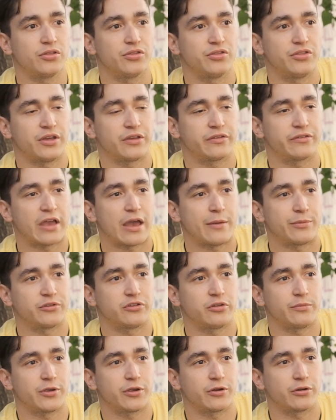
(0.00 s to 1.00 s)
This happened
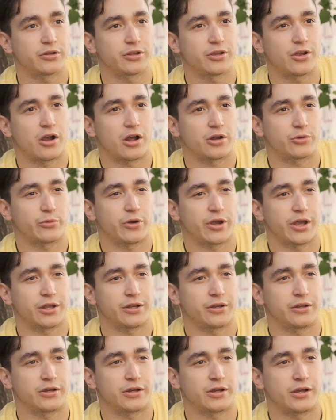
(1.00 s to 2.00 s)
to me early on
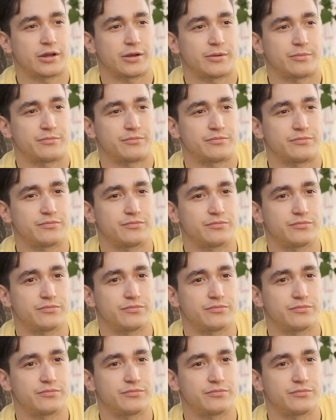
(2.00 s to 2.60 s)
when um,